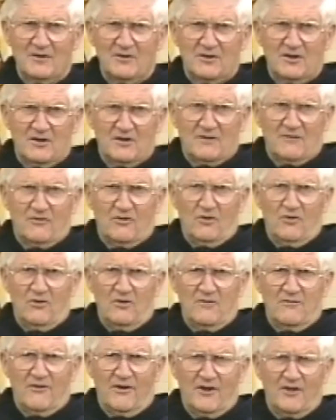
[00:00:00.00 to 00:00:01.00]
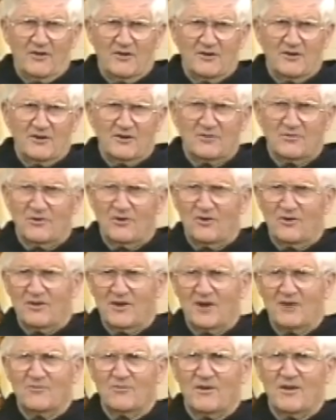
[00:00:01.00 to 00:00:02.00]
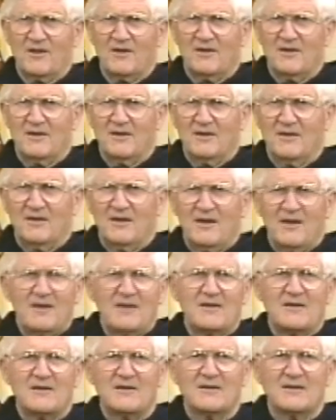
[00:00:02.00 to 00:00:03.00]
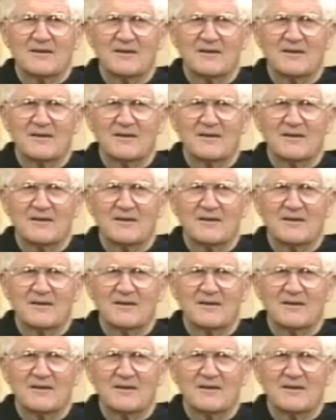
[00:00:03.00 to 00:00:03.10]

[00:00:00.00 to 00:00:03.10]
think of the Holy Father this way or that way. Hey,